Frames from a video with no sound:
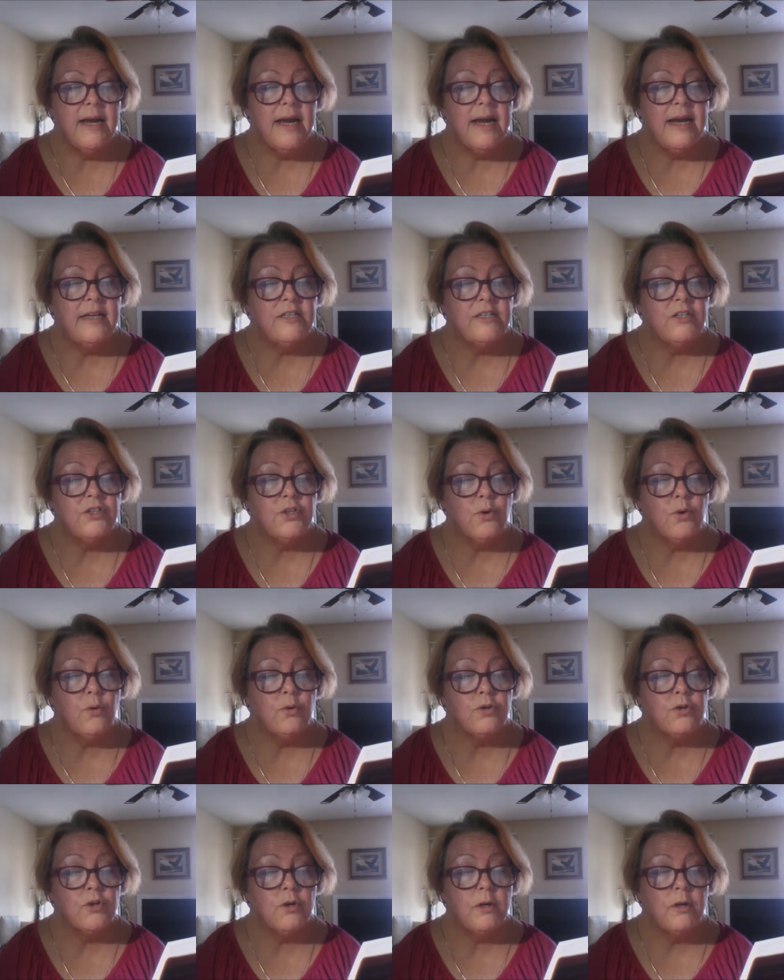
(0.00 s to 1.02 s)
and a
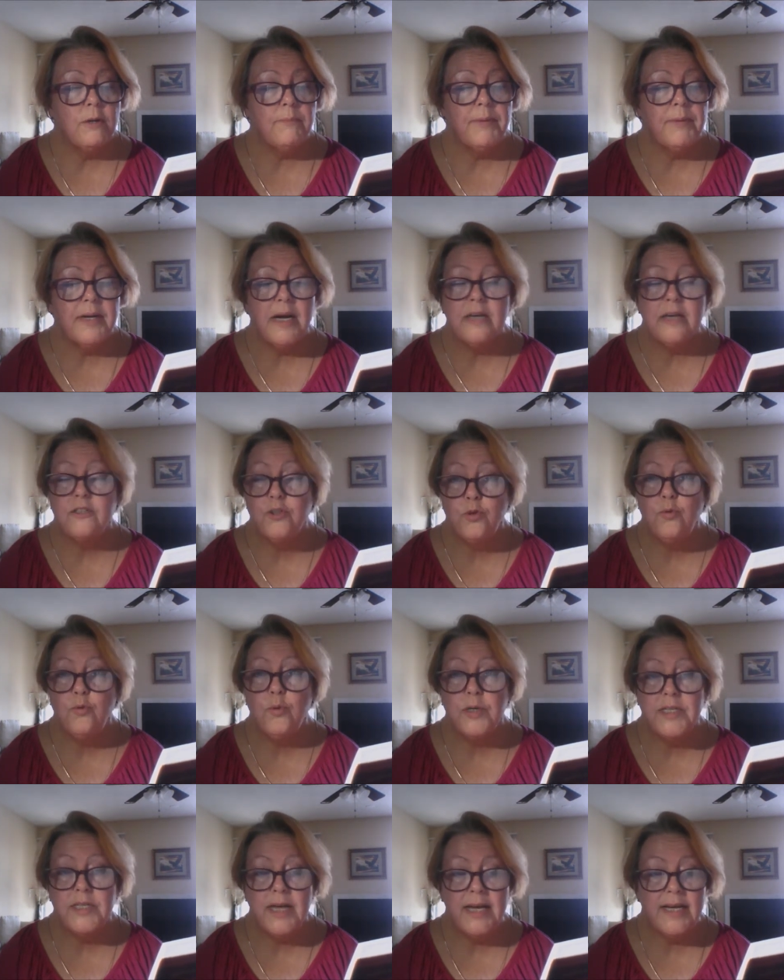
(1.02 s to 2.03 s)
soldier, but I'll do
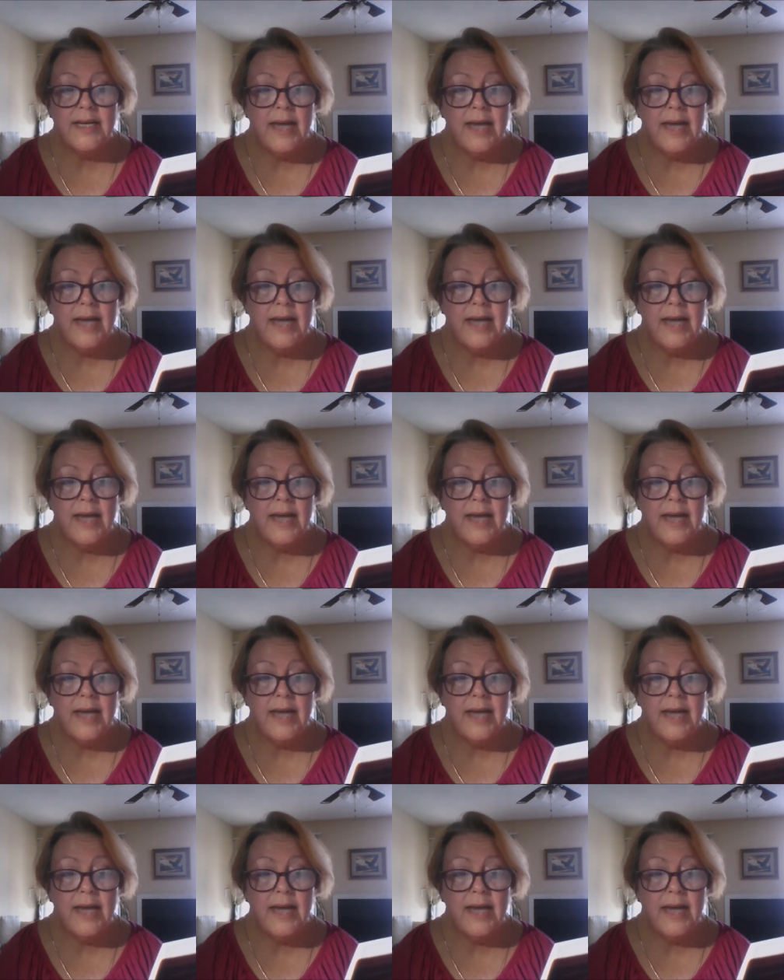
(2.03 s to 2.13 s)
what I